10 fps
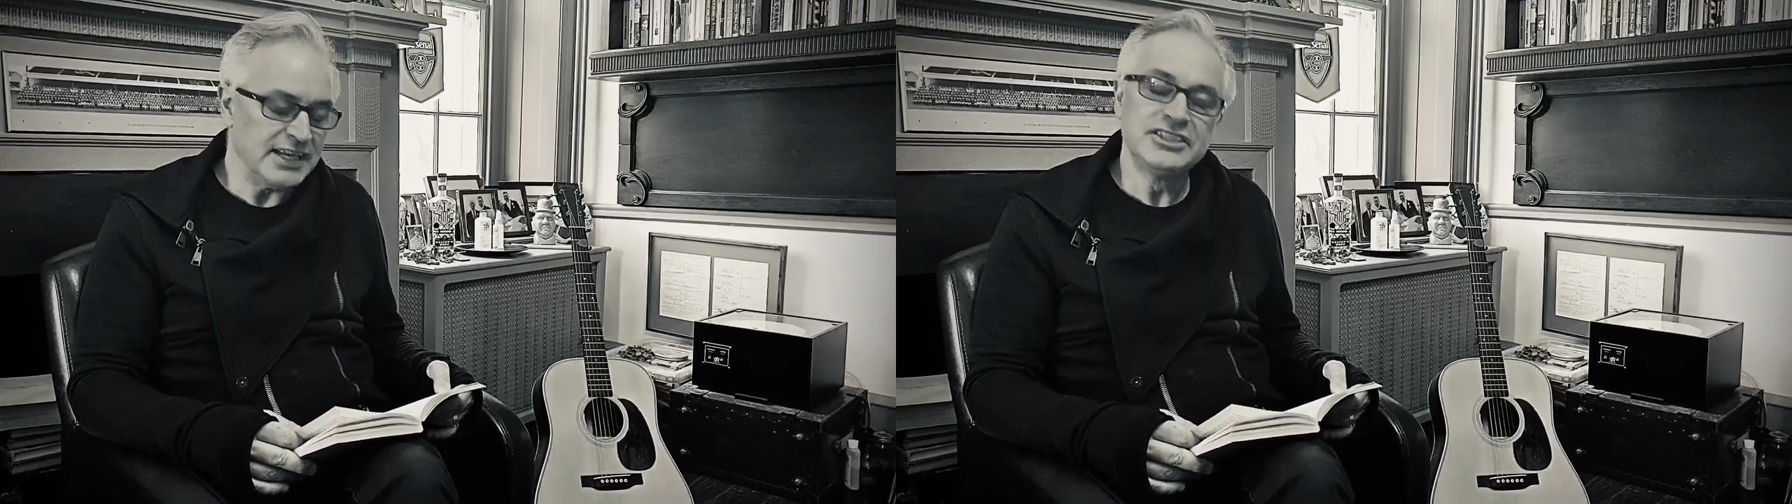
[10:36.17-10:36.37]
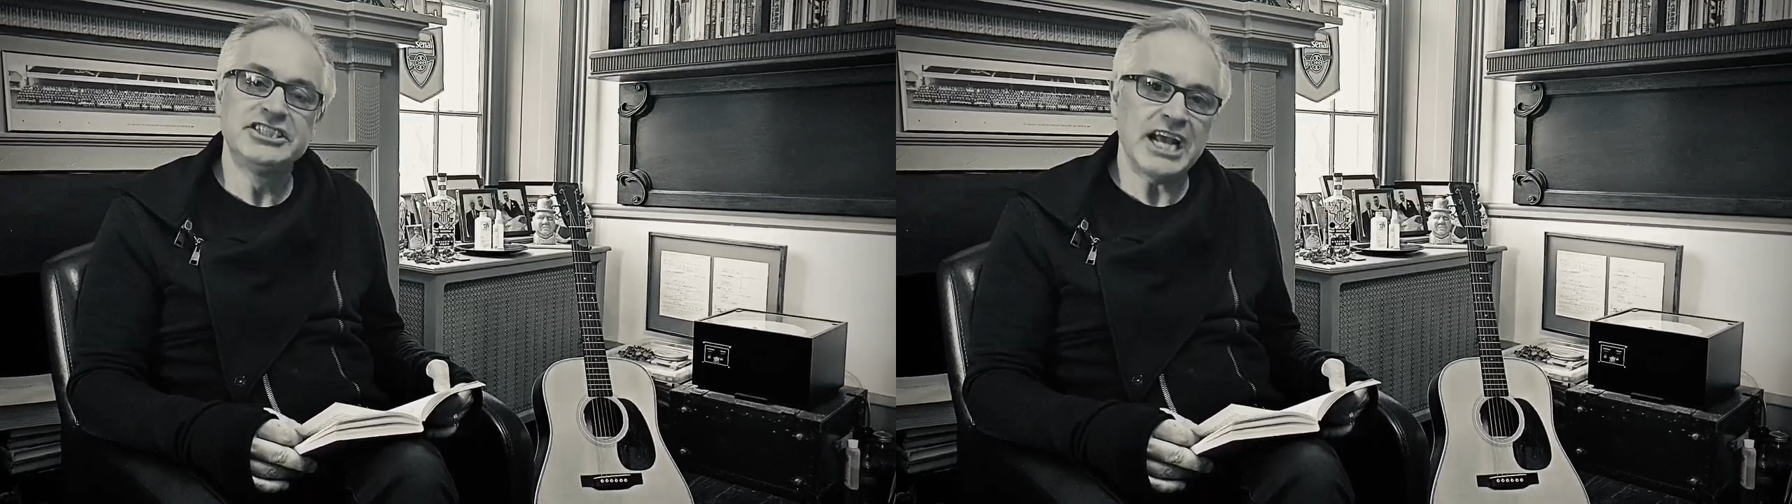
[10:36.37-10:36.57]

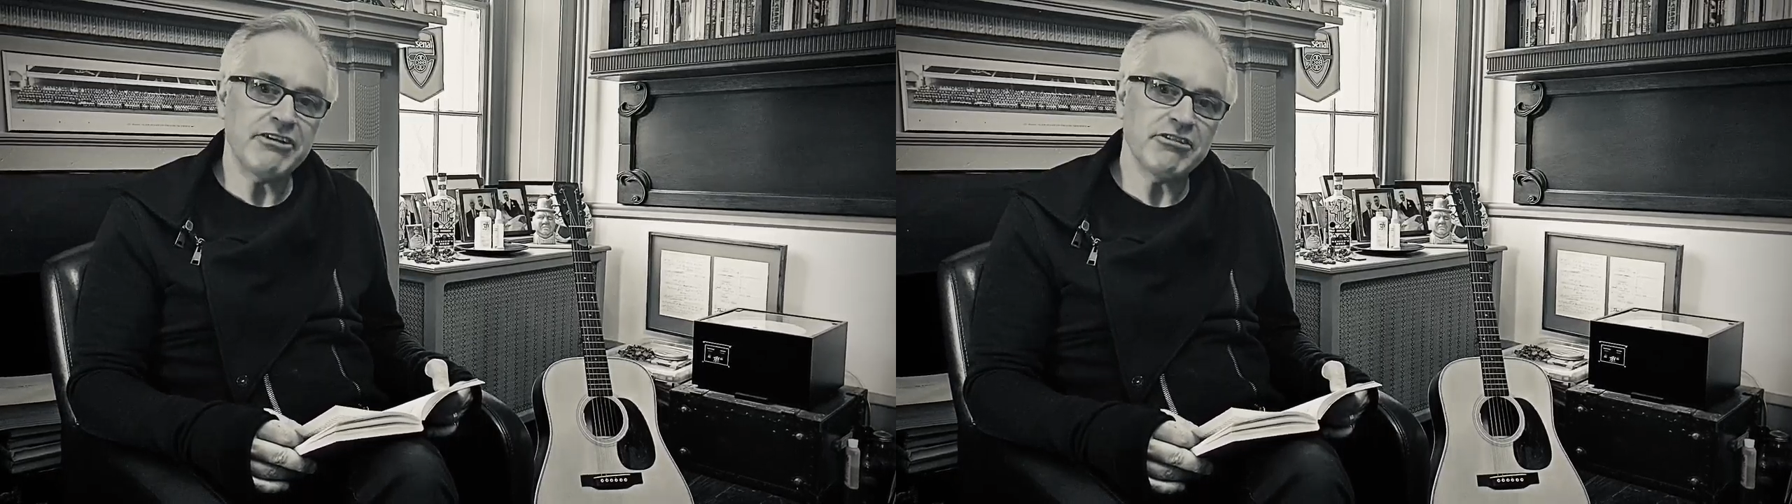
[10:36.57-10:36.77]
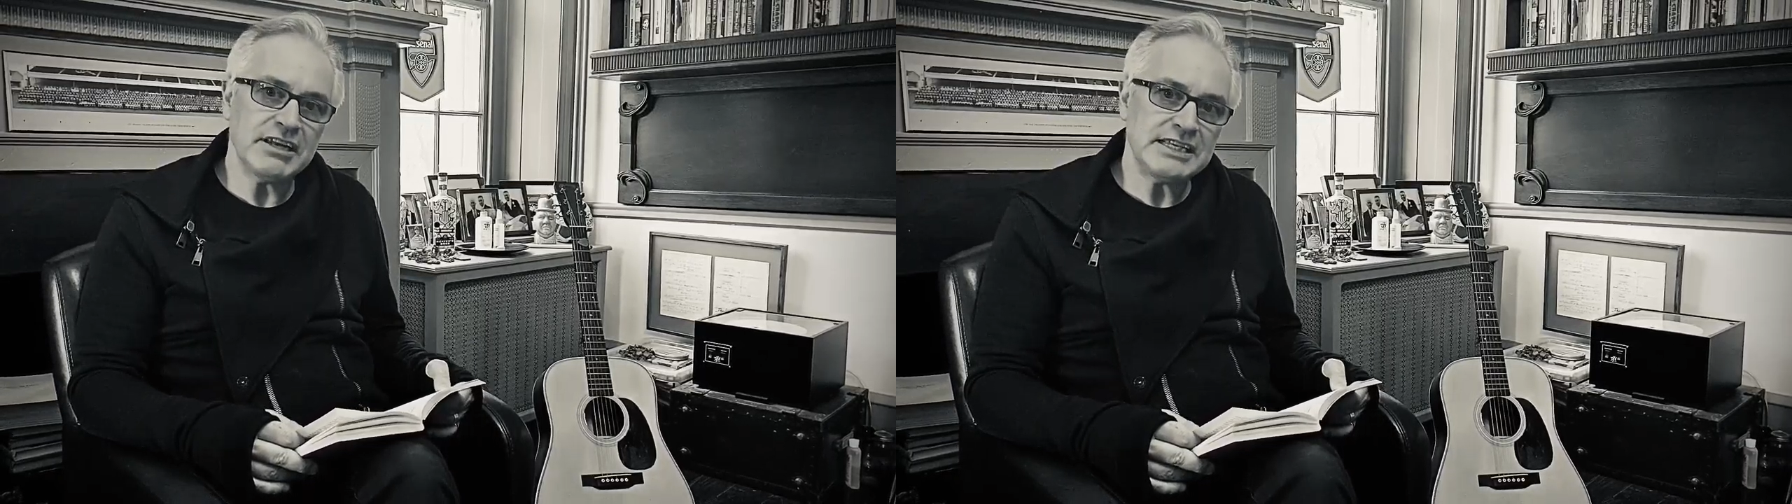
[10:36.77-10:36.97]

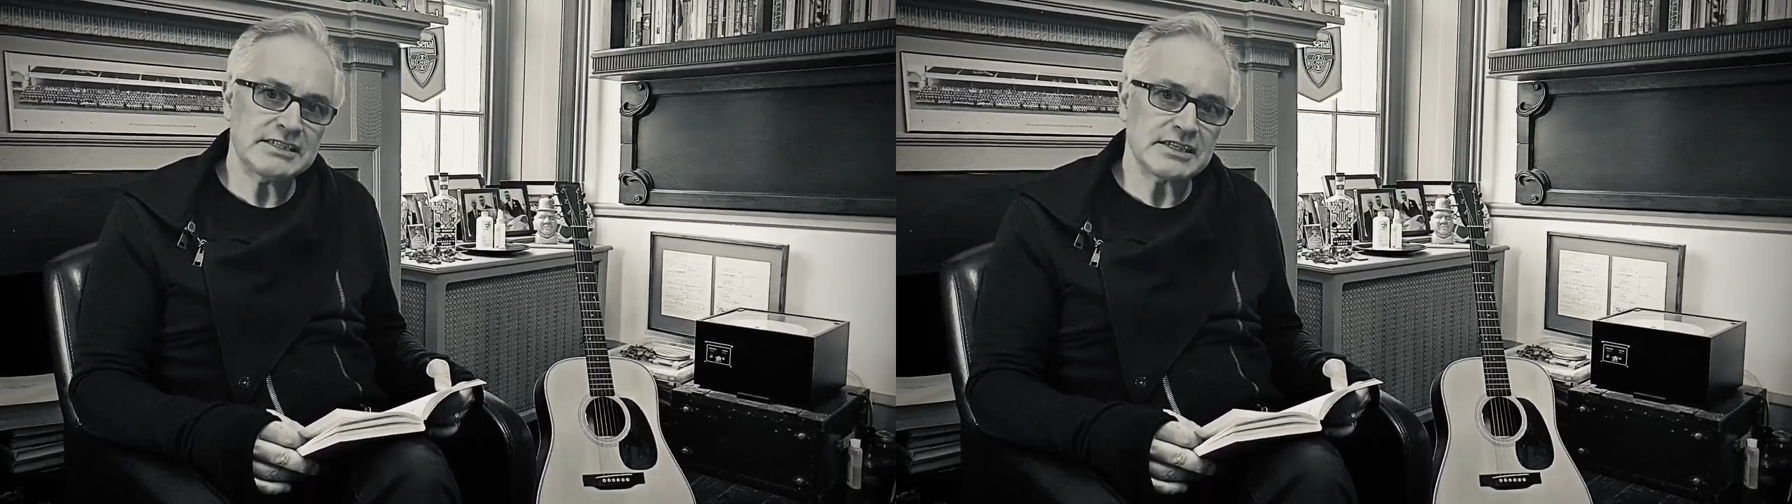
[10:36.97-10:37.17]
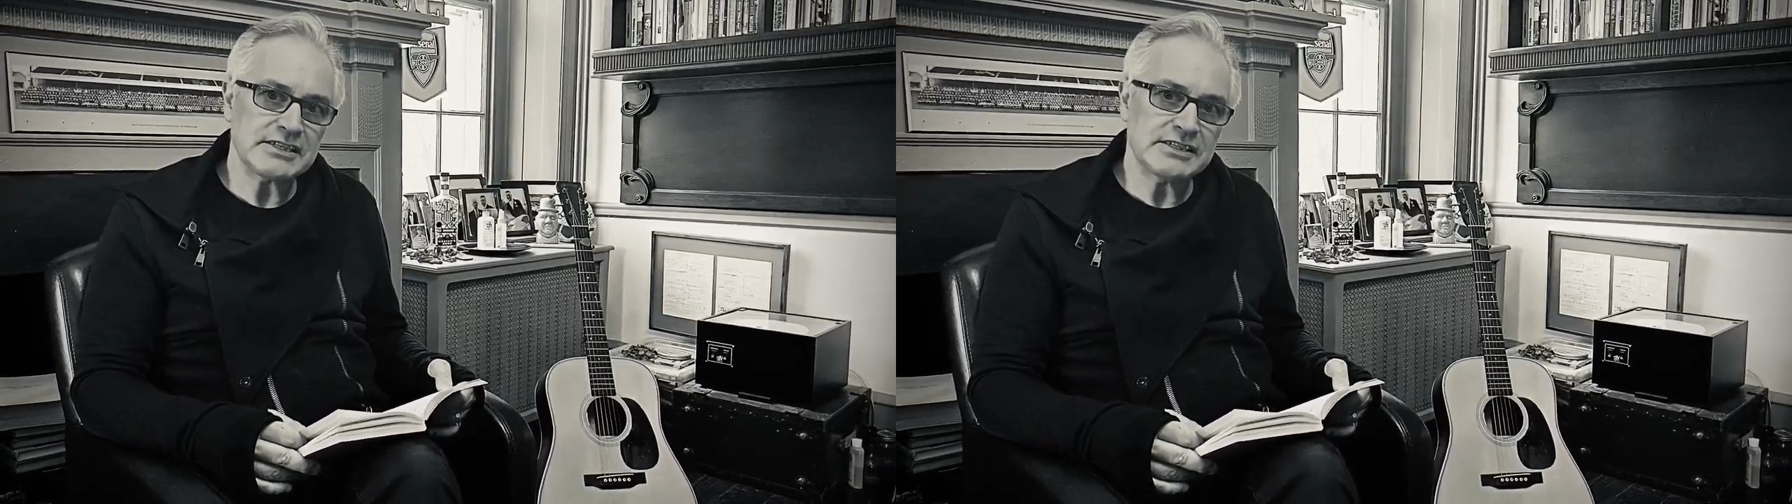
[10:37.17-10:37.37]
generally
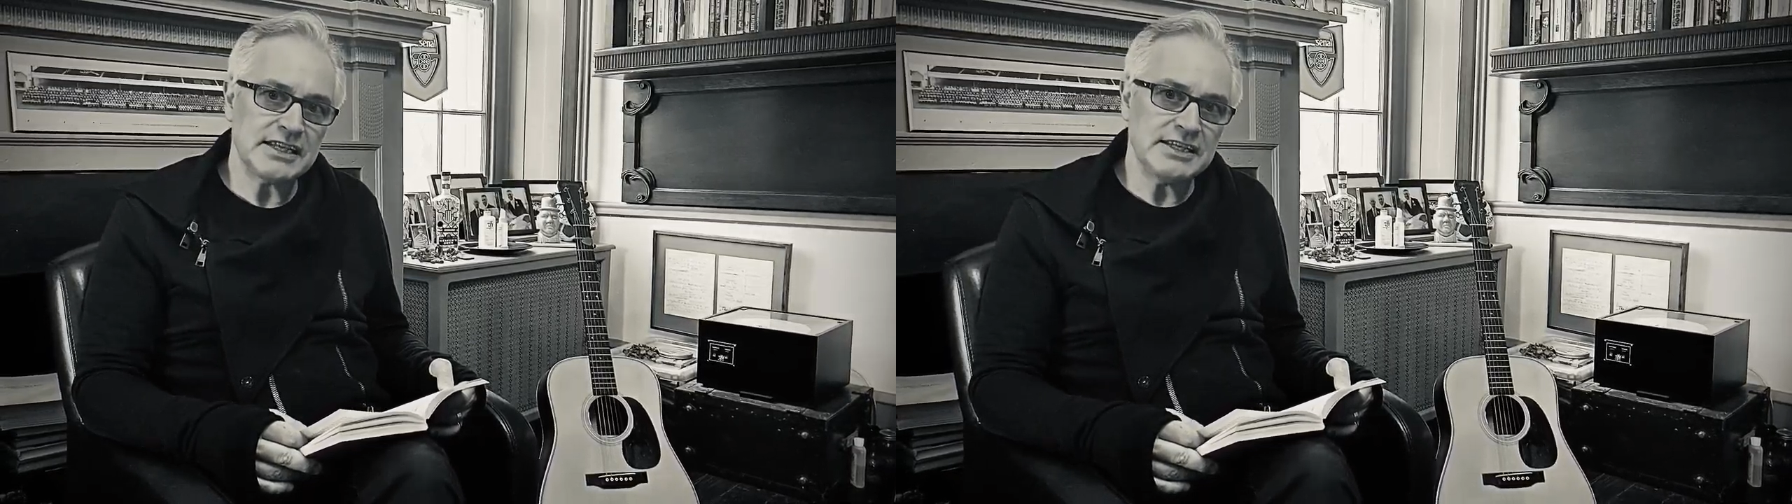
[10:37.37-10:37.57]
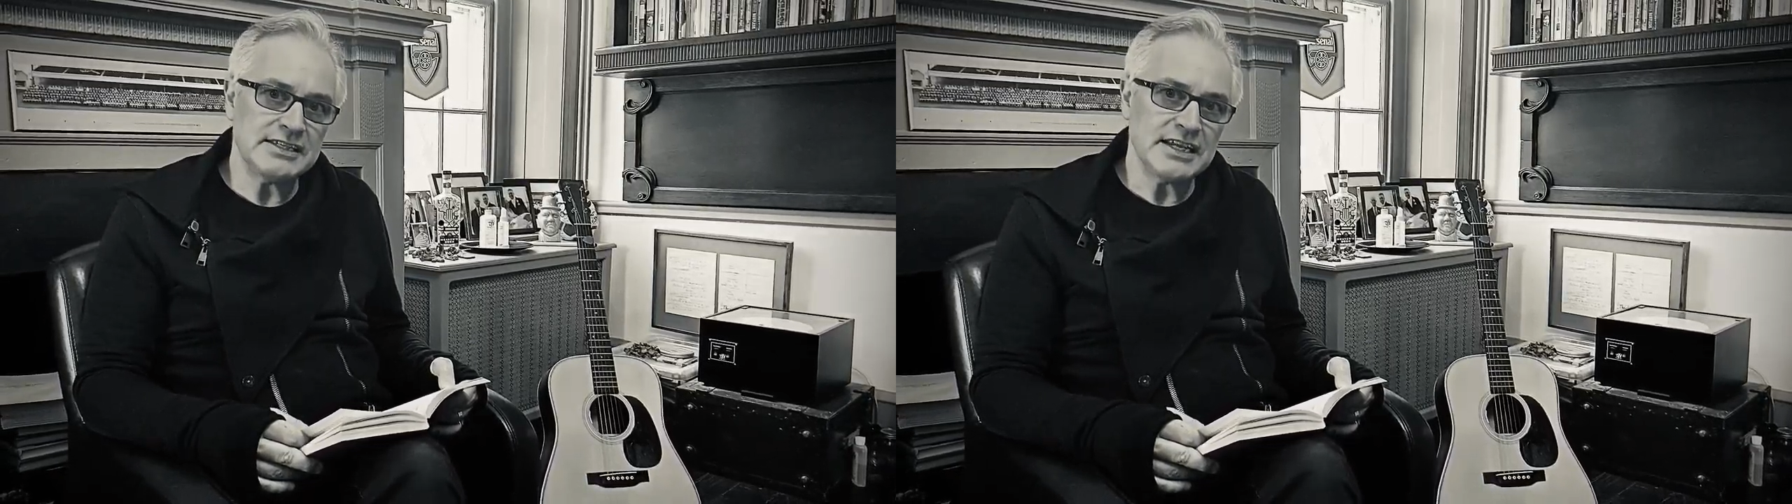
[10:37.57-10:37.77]

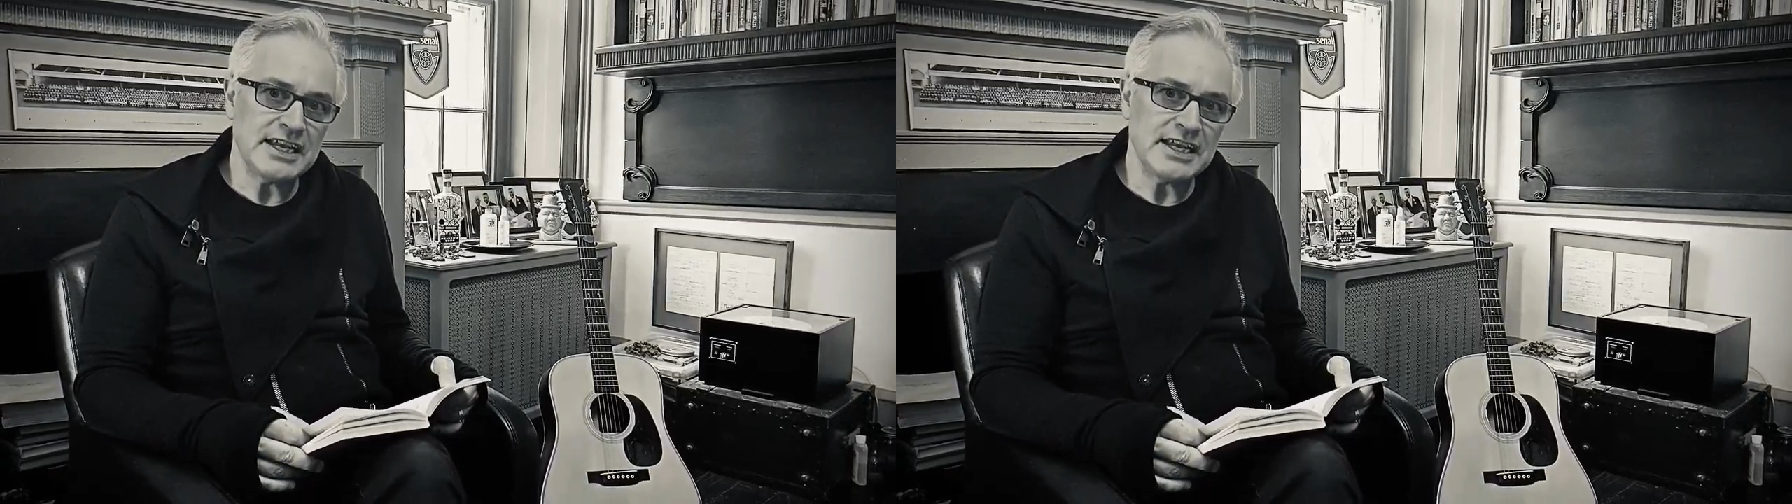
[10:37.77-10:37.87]
succeed